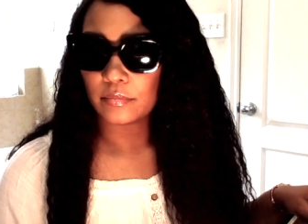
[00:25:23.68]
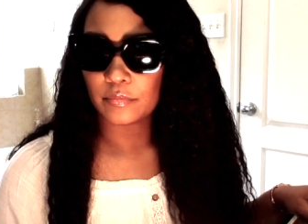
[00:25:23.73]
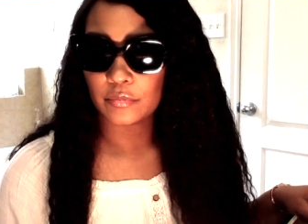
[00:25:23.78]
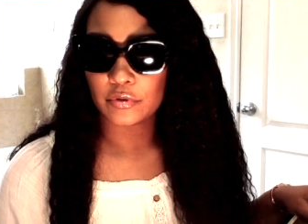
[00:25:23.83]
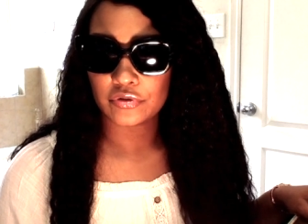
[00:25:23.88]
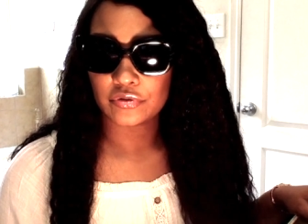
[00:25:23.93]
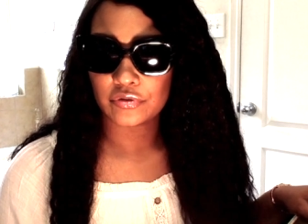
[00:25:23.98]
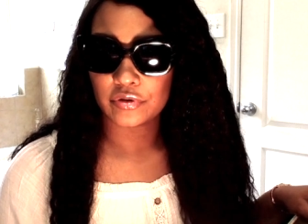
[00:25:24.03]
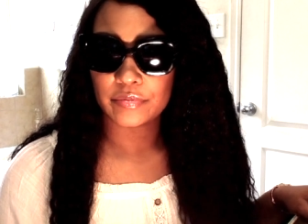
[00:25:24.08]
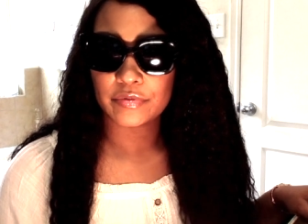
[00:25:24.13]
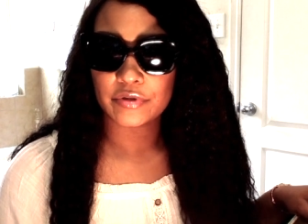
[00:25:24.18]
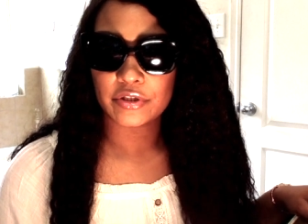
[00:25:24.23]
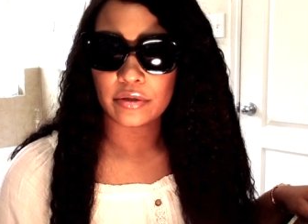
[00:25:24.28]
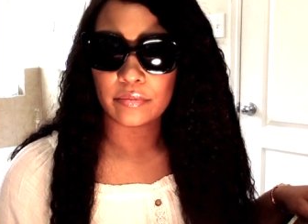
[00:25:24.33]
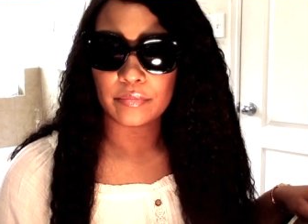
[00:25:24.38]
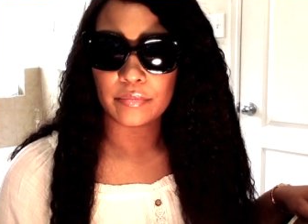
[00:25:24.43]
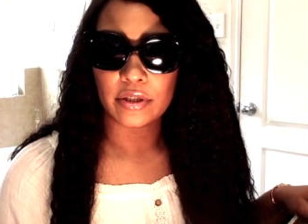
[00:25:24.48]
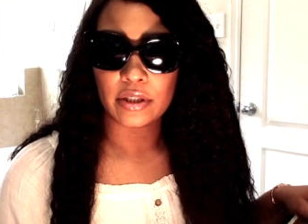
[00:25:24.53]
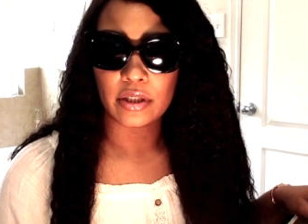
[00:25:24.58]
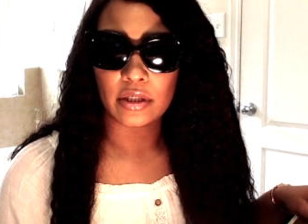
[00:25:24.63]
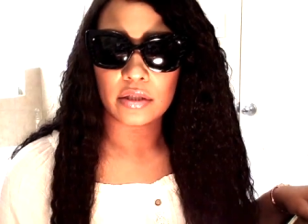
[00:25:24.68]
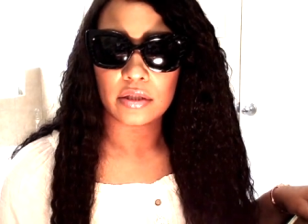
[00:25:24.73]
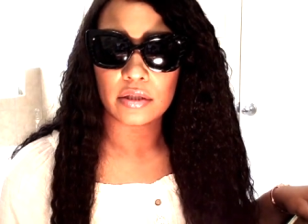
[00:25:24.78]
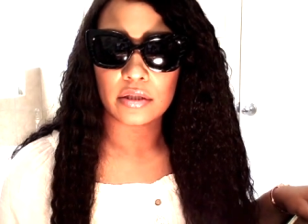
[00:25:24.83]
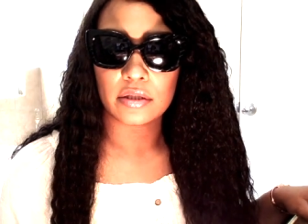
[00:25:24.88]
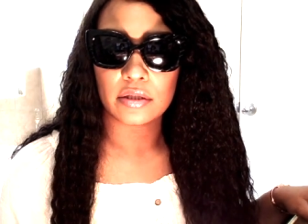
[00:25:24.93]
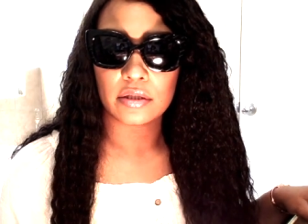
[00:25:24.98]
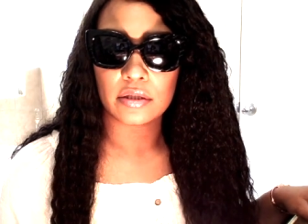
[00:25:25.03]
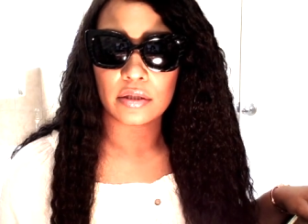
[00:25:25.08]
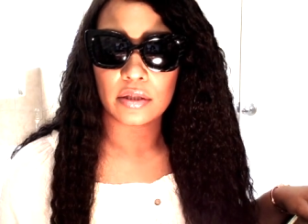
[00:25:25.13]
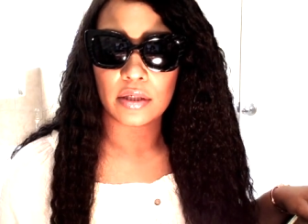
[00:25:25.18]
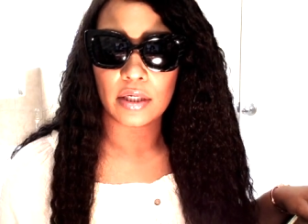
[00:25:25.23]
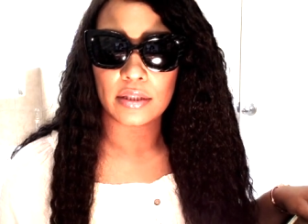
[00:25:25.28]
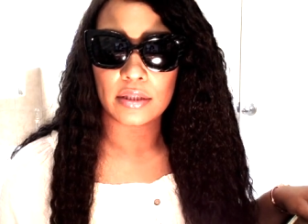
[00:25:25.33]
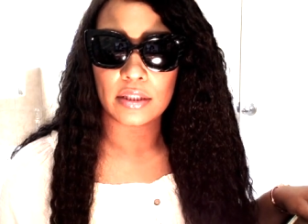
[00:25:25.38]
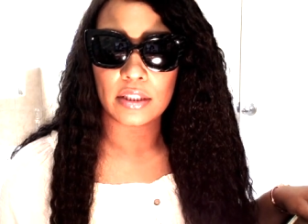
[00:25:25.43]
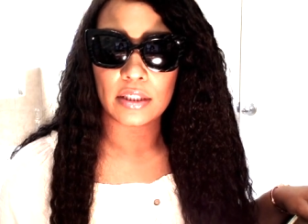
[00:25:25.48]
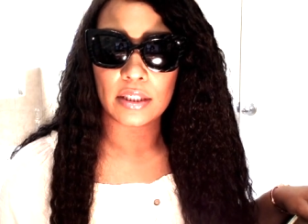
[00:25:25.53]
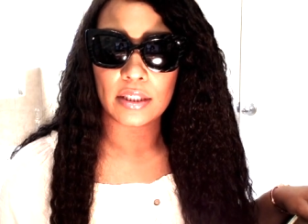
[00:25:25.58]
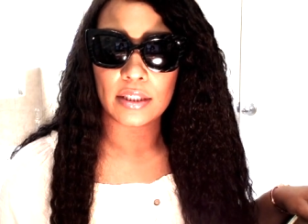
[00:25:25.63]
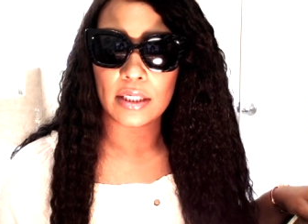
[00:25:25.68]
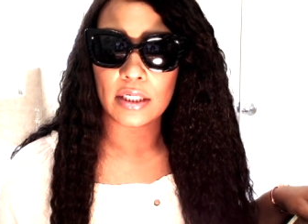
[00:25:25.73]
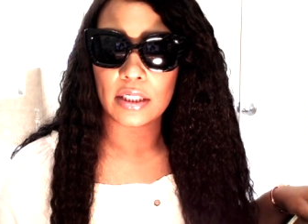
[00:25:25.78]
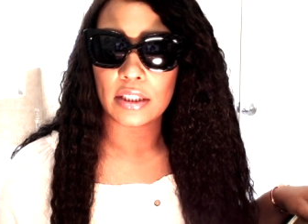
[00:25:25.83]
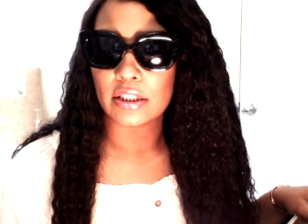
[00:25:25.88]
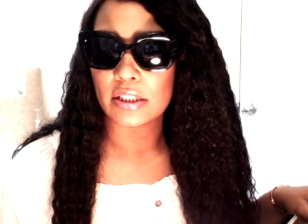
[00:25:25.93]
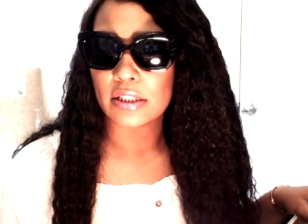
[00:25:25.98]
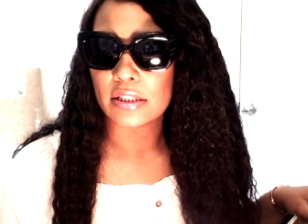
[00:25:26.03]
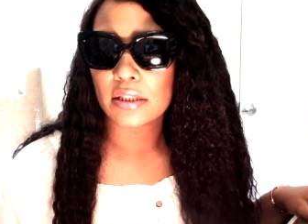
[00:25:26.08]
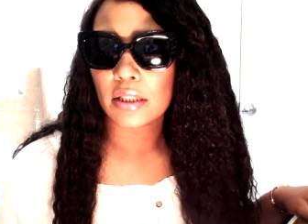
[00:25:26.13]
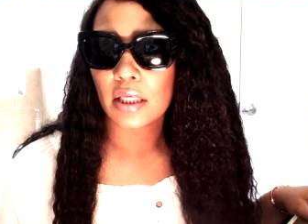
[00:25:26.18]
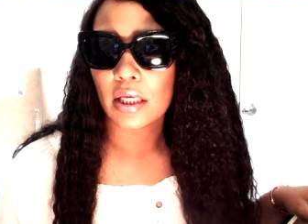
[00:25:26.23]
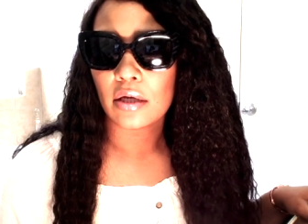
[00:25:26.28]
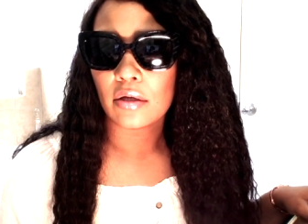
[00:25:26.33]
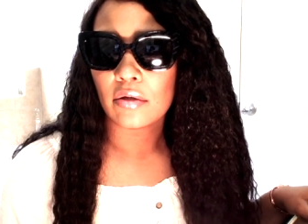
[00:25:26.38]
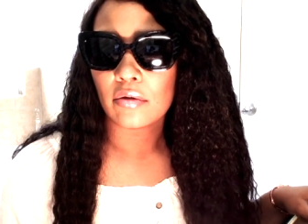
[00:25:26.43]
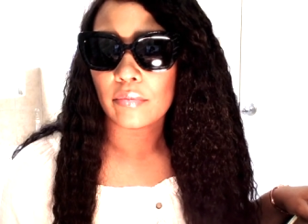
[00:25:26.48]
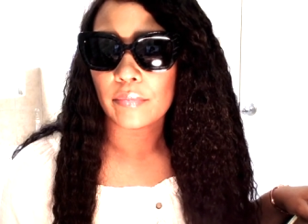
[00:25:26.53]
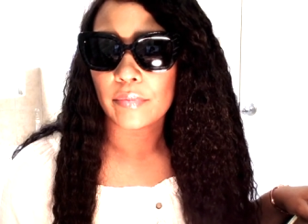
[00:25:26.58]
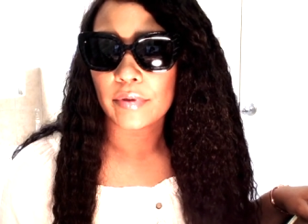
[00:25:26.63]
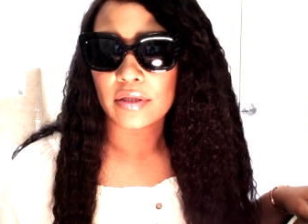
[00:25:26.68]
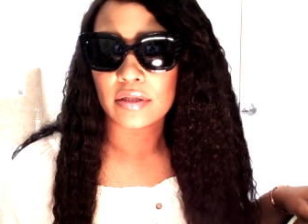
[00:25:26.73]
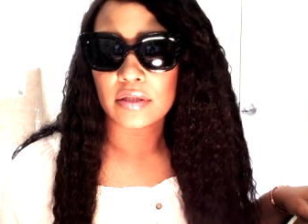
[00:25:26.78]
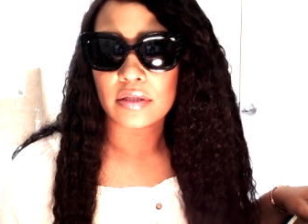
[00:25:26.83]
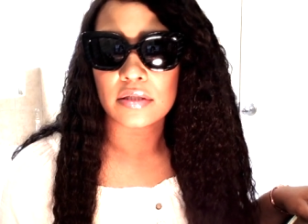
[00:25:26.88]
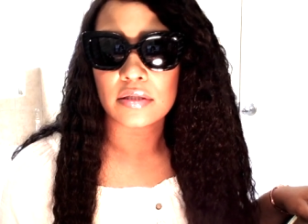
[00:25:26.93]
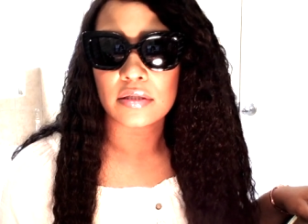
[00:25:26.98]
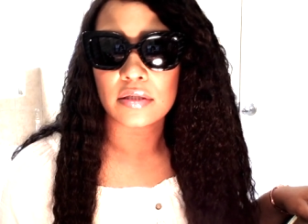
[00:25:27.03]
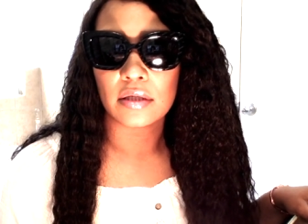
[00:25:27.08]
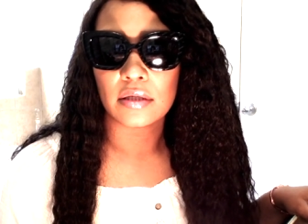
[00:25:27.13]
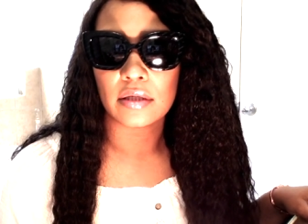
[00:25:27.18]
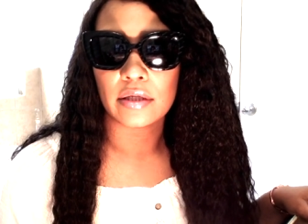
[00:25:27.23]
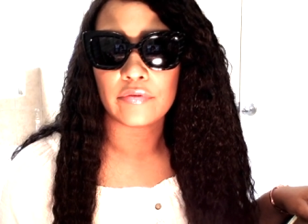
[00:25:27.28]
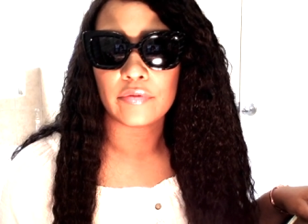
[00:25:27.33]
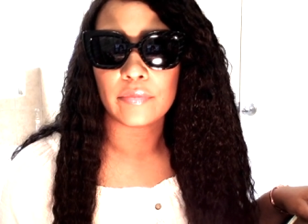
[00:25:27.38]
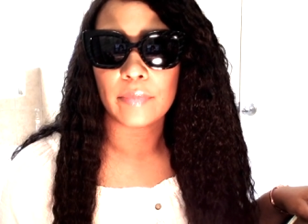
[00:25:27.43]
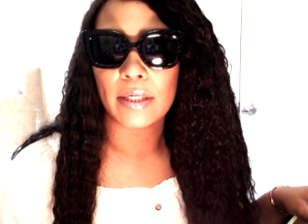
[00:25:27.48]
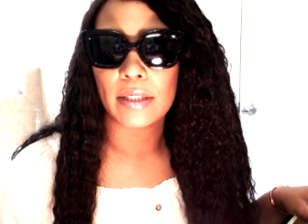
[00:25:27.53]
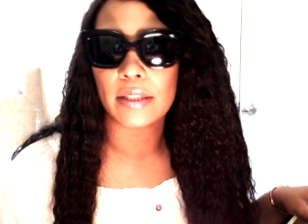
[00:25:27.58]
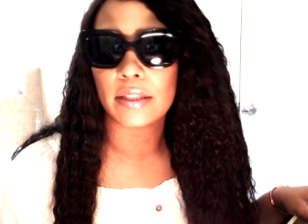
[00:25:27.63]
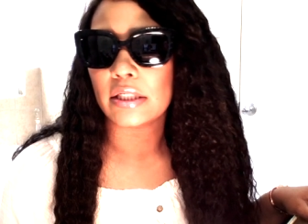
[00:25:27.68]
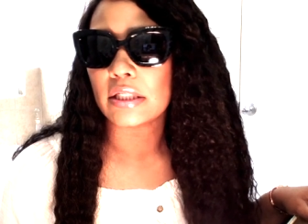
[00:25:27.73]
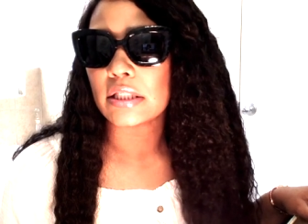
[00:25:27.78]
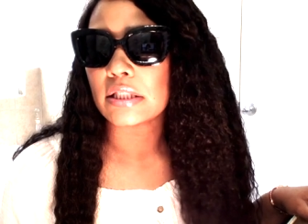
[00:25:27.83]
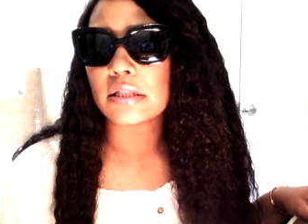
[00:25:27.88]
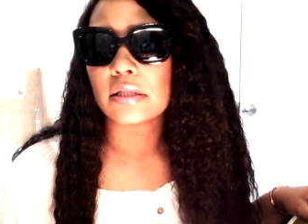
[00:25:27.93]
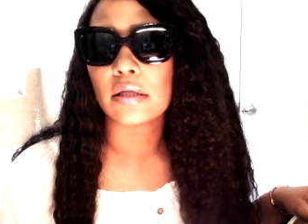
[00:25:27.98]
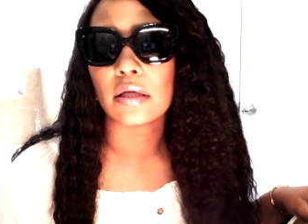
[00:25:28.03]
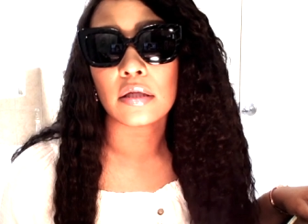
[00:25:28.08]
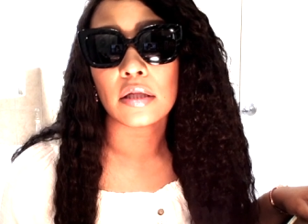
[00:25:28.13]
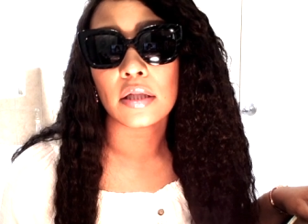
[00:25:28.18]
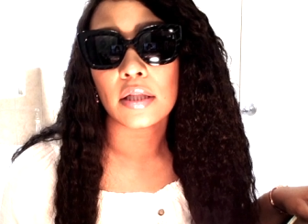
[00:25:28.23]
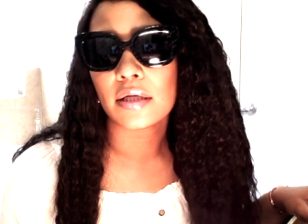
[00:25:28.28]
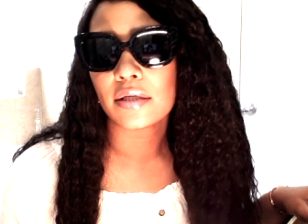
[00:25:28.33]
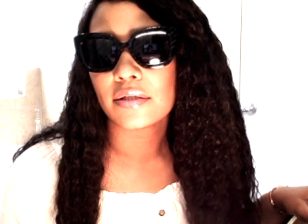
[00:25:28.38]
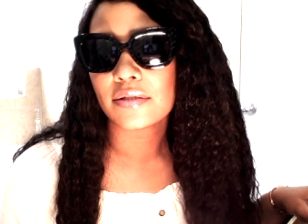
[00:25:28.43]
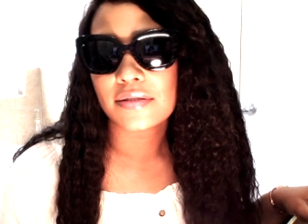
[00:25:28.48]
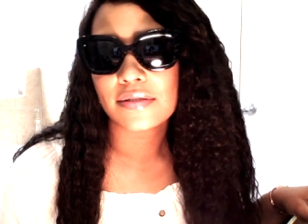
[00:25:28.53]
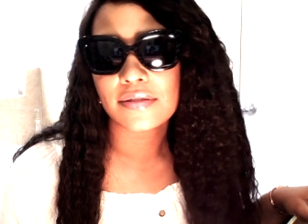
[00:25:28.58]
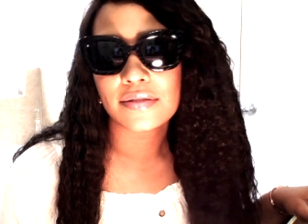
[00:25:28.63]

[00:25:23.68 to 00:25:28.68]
prescription, but I think I got a discount because everybody needs sunglasses.